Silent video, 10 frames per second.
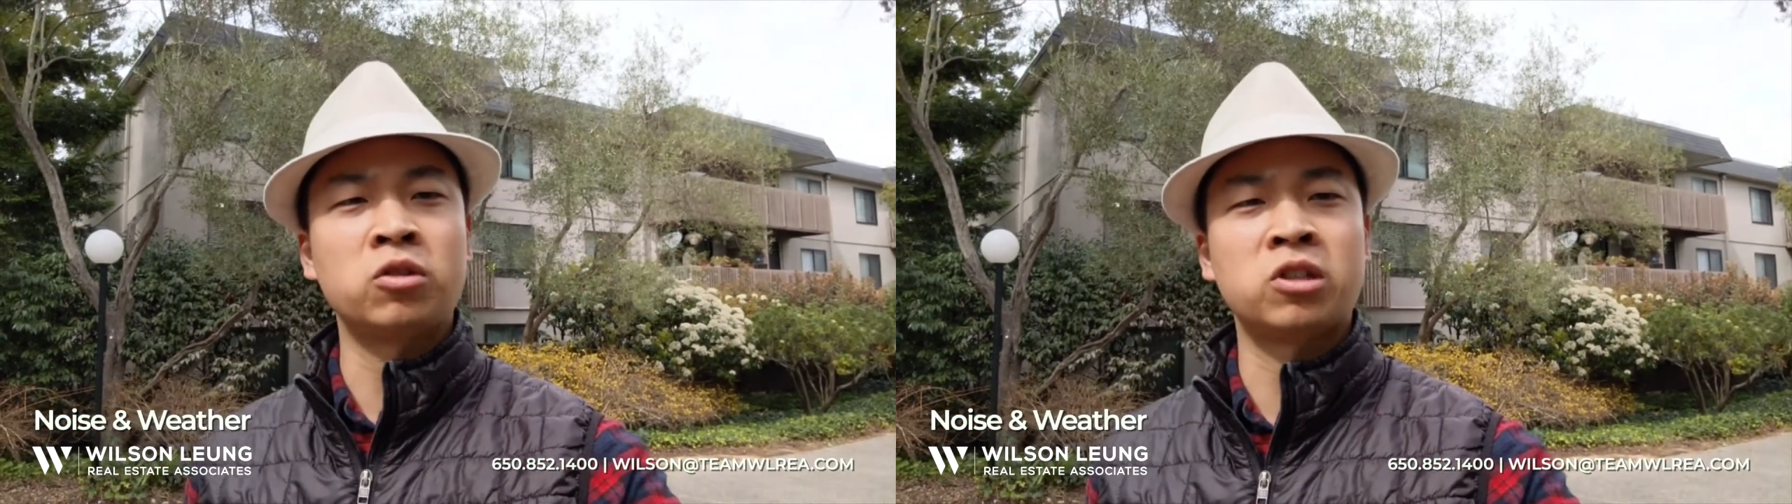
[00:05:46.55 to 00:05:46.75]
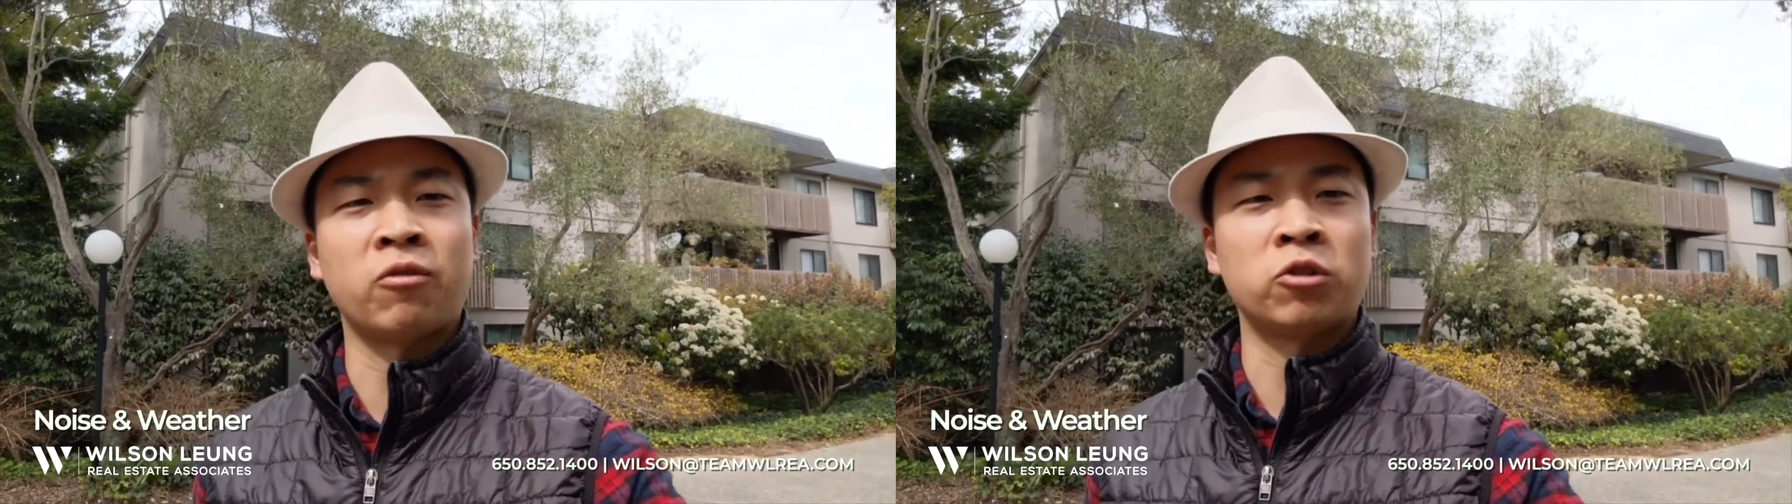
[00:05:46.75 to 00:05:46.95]

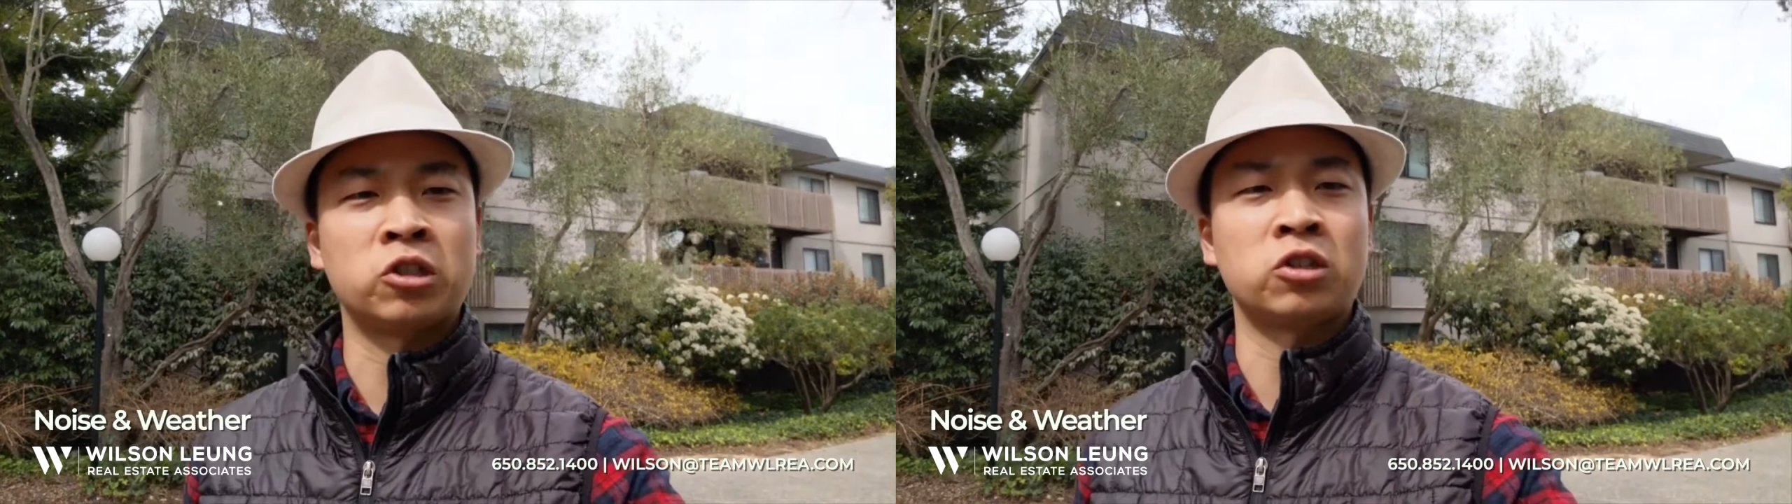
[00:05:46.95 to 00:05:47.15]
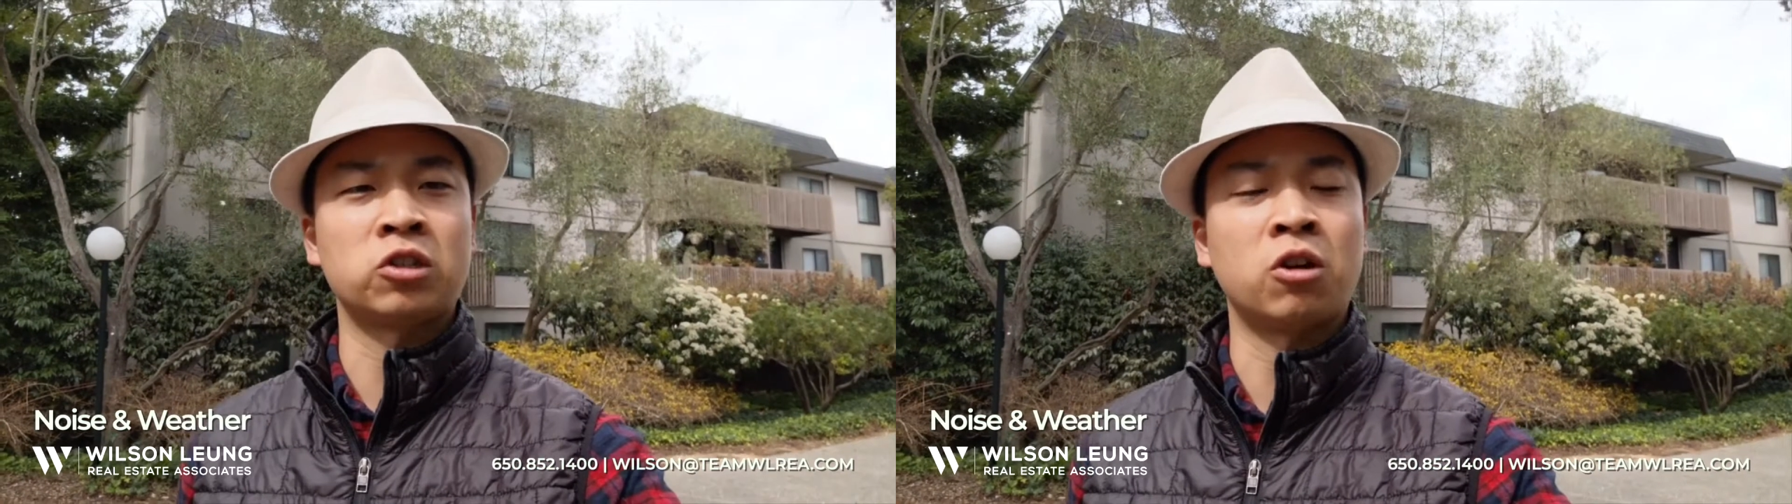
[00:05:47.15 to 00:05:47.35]
San
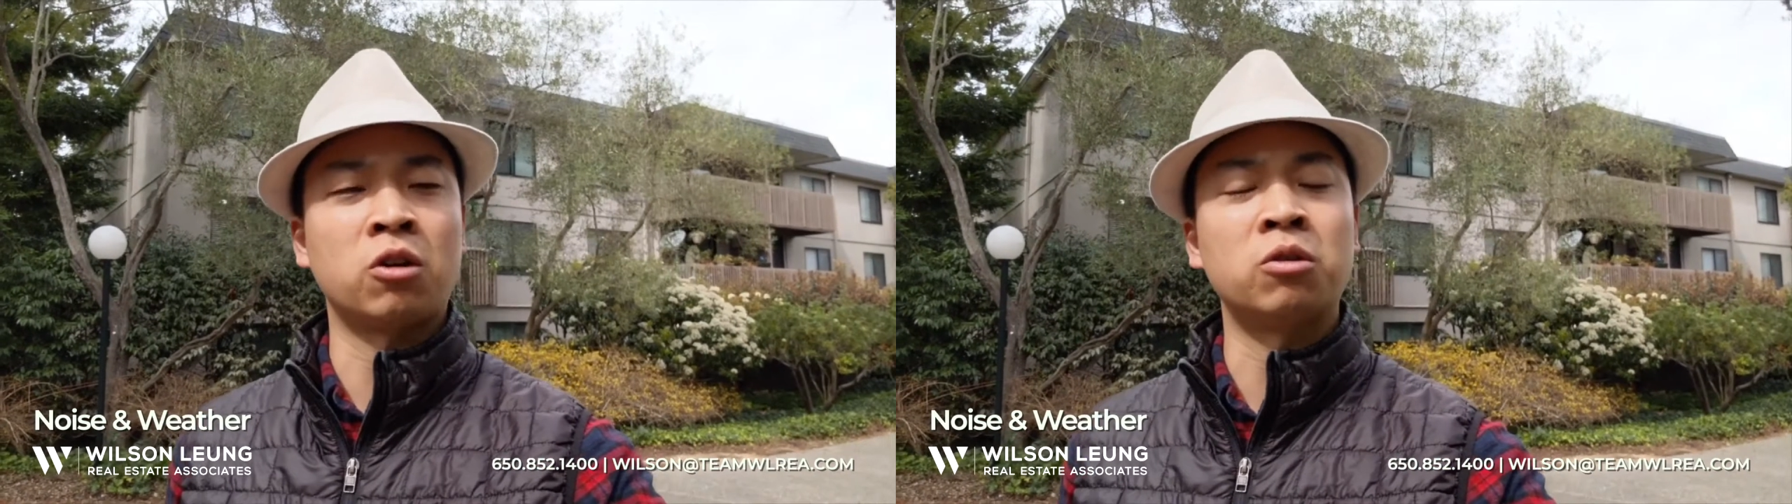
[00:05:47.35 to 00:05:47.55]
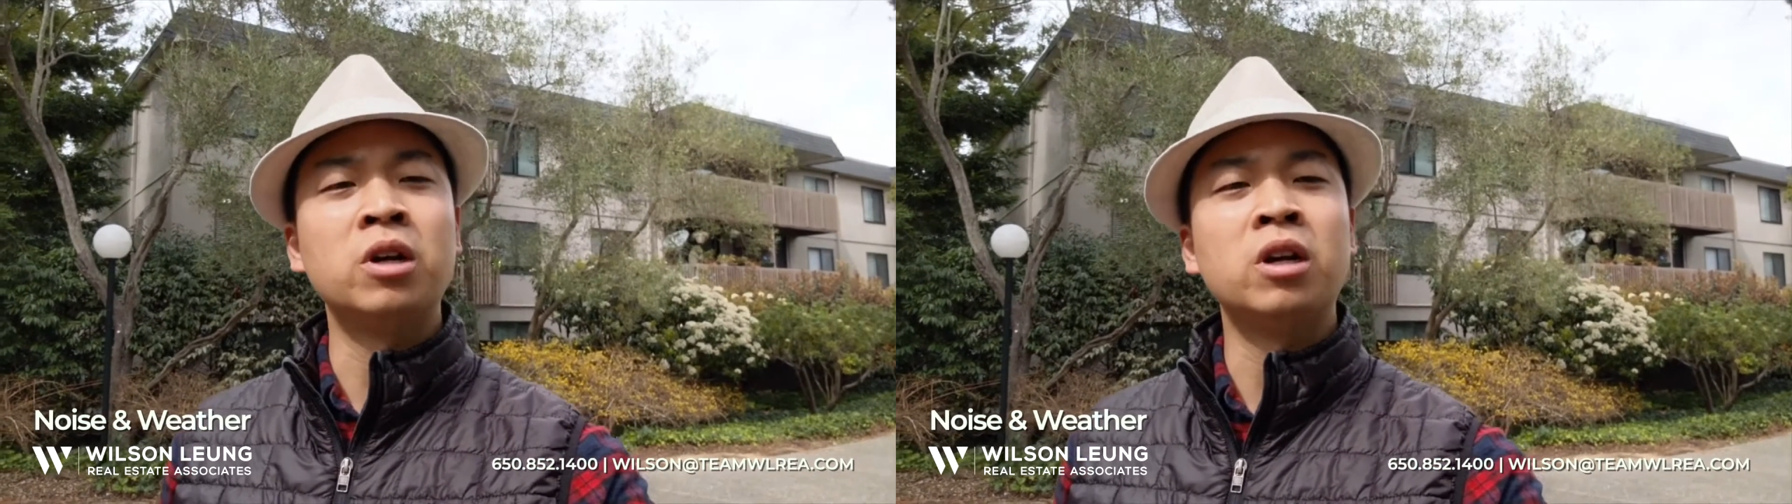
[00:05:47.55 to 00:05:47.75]

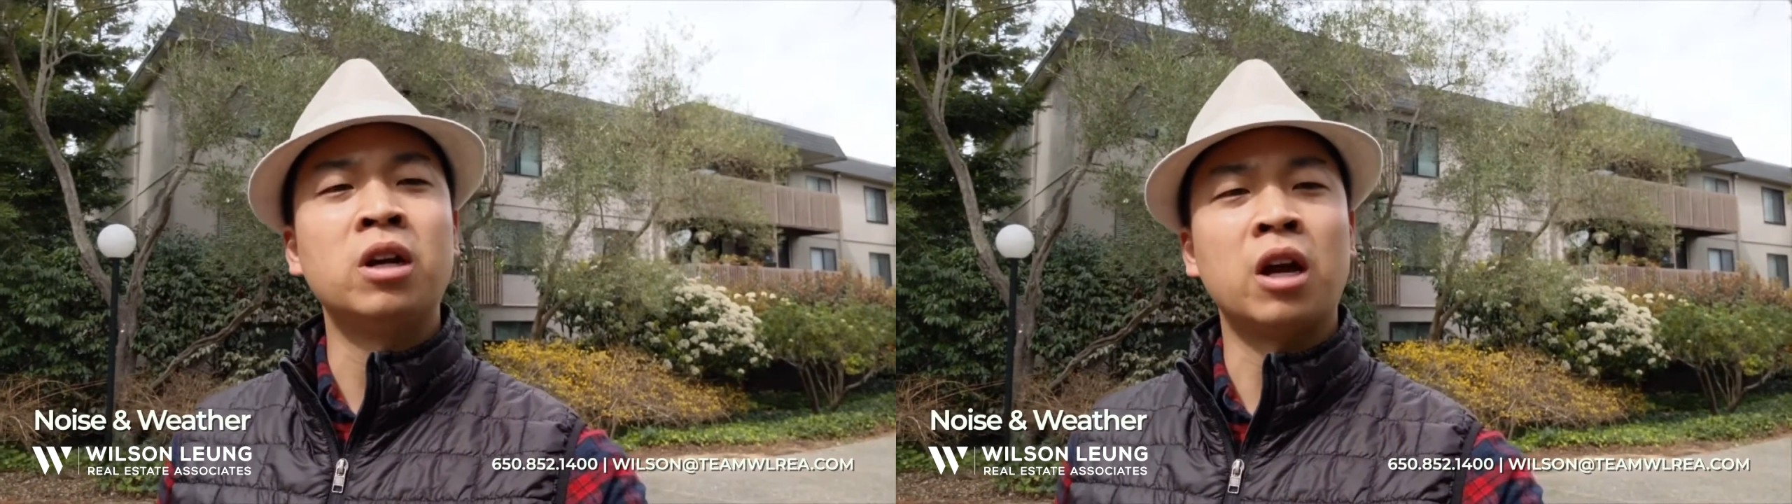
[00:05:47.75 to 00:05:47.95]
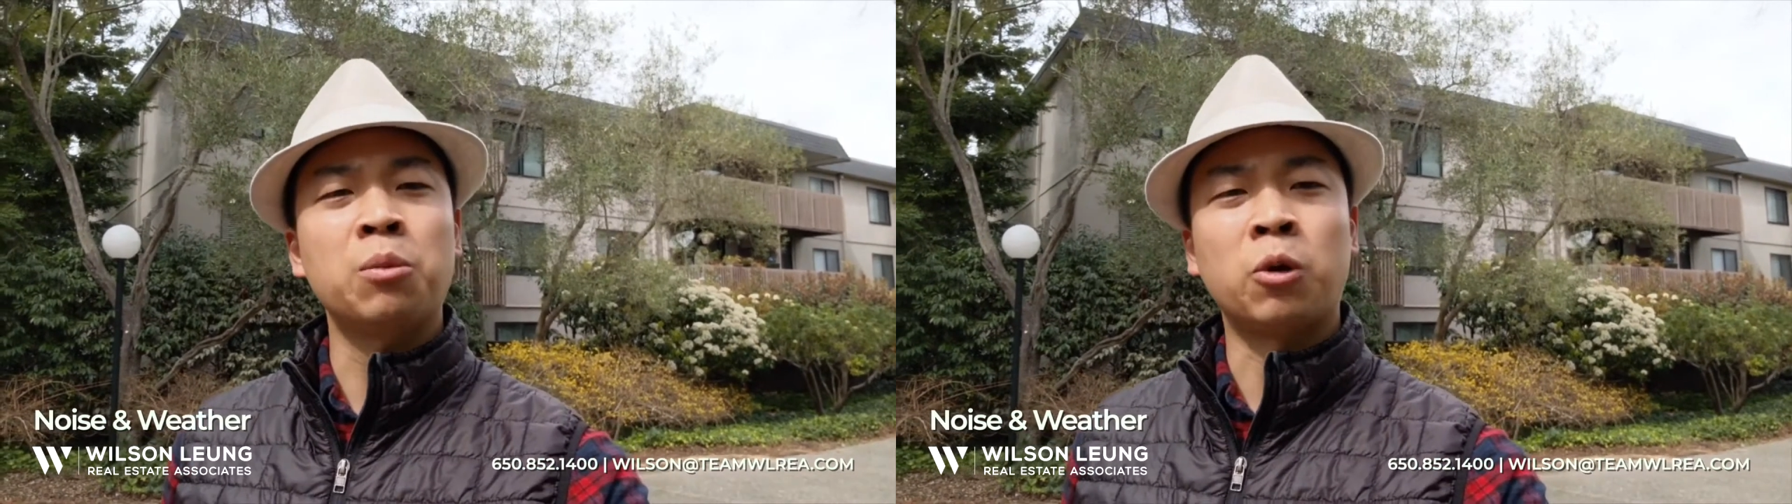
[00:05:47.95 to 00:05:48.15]
Francisco
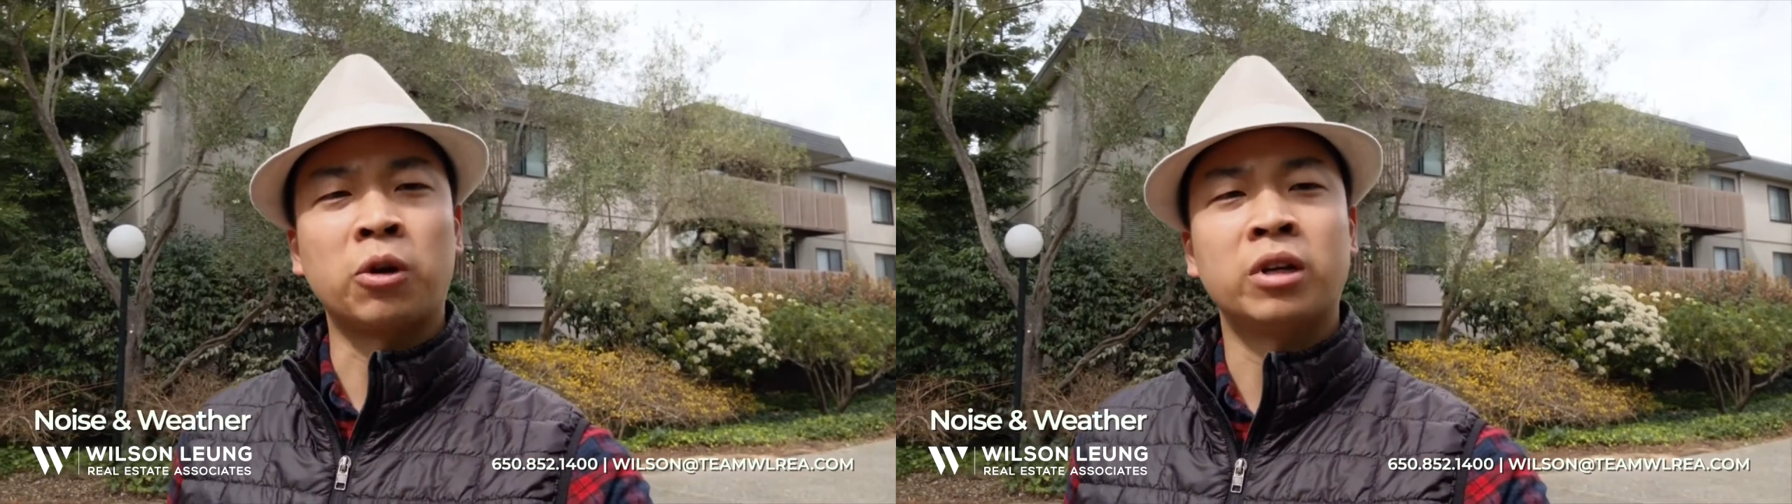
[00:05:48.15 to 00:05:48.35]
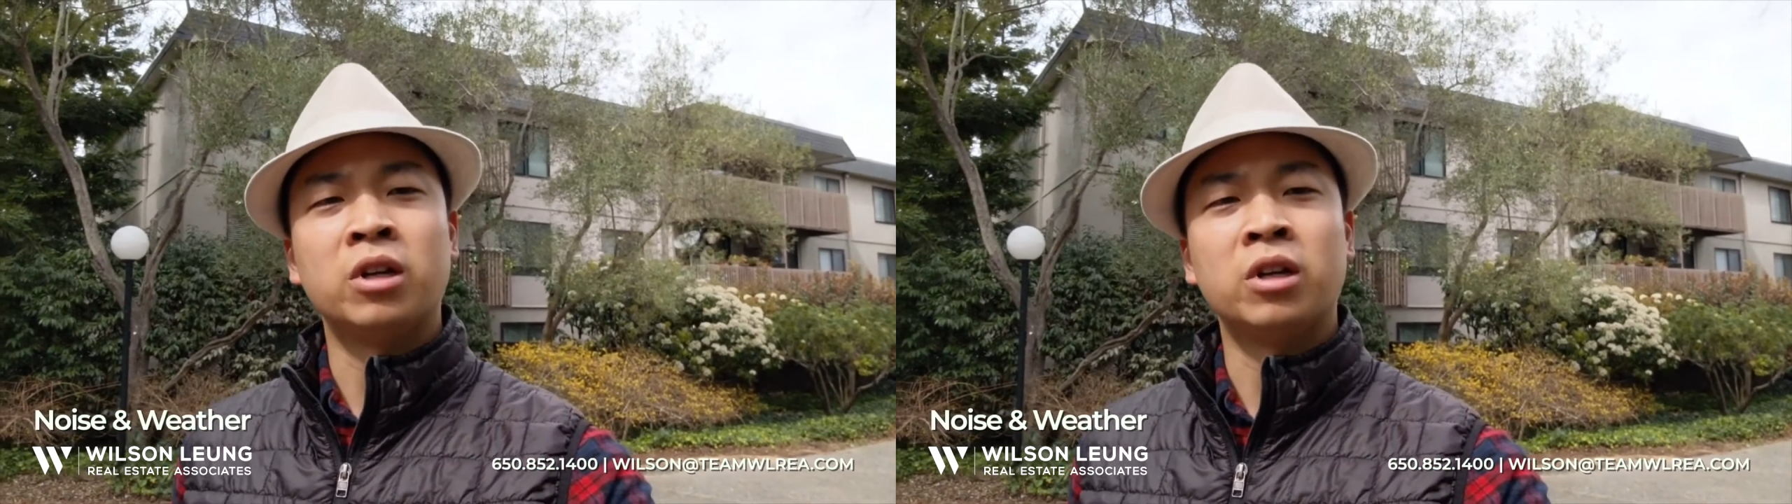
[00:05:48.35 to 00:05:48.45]
Airport.